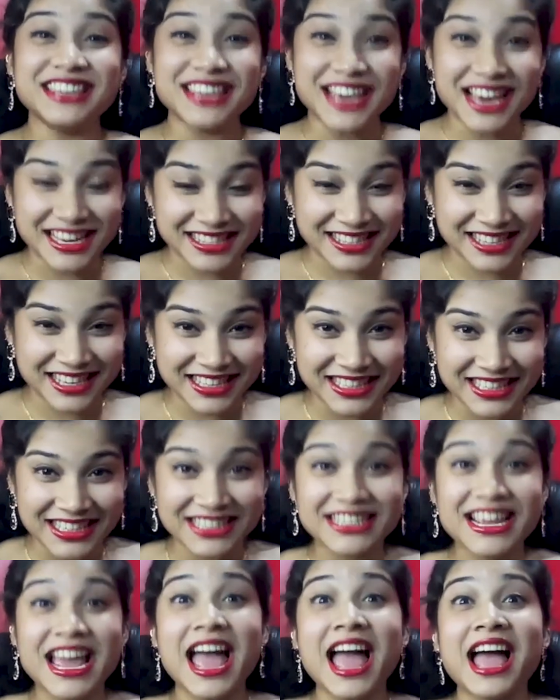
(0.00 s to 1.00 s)
Yes, he
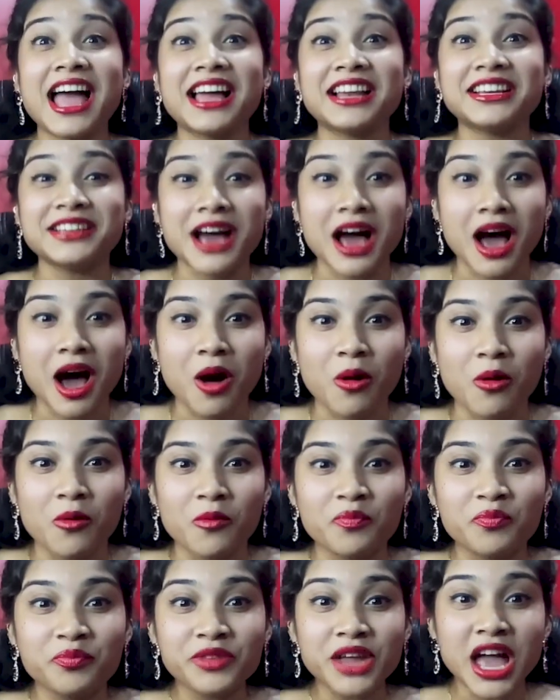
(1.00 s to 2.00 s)
did. And how?